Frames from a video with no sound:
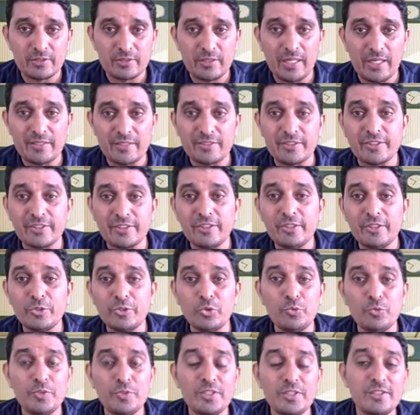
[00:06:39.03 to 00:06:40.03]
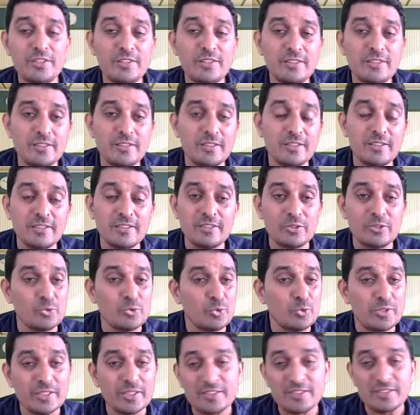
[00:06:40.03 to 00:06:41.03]
And here you will
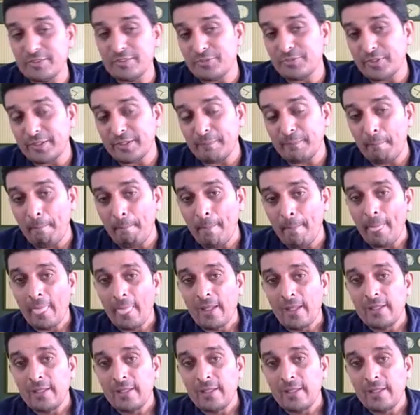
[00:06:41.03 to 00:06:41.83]
look at different